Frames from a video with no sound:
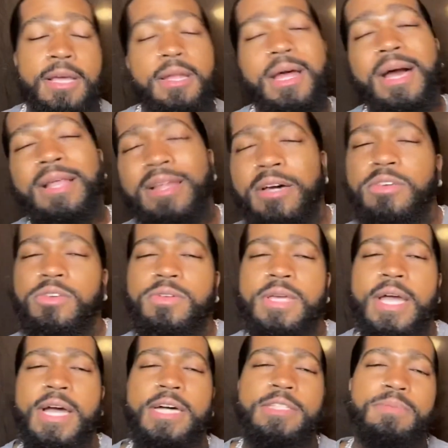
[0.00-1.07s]
And I love you
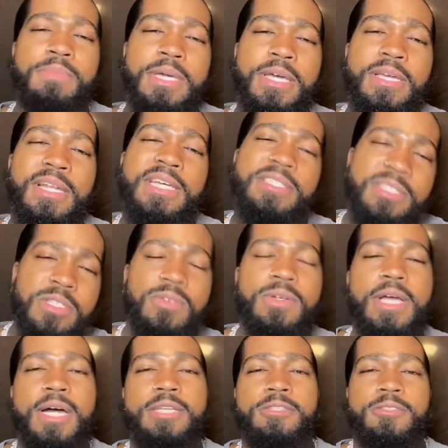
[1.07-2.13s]
guys, man. I'll see you
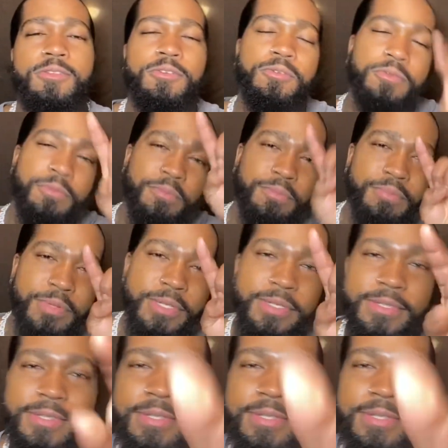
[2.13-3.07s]
guys soon. Peace.